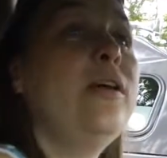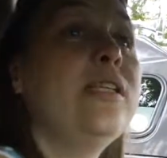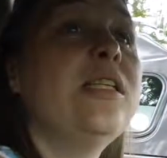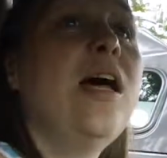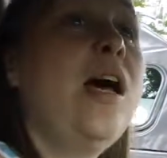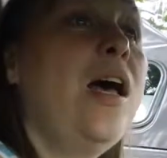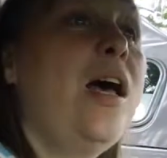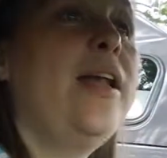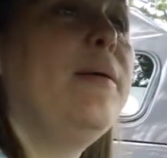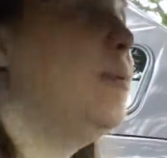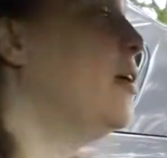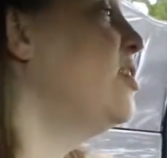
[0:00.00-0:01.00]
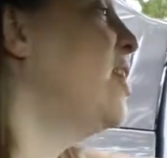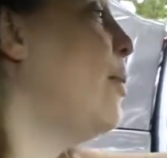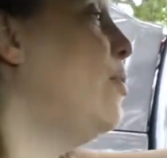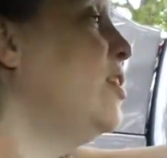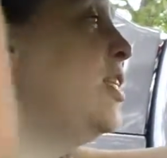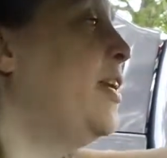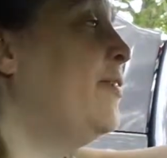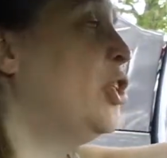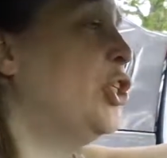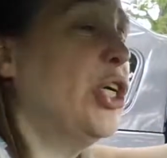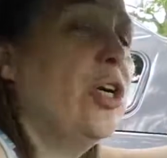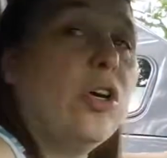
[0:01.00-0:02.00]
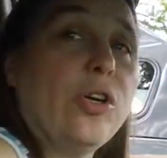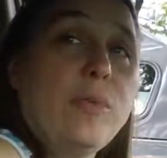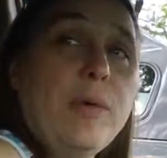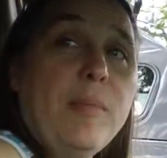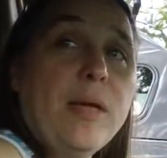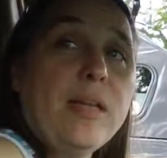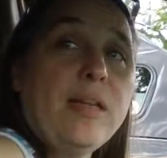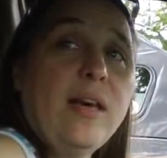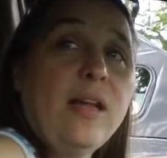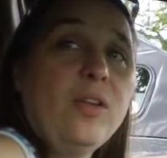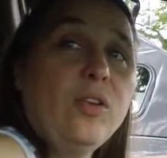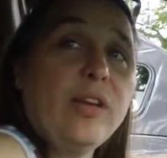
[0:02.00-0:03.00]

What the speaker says: it's not it because that wasn't even sugar. You made me get the other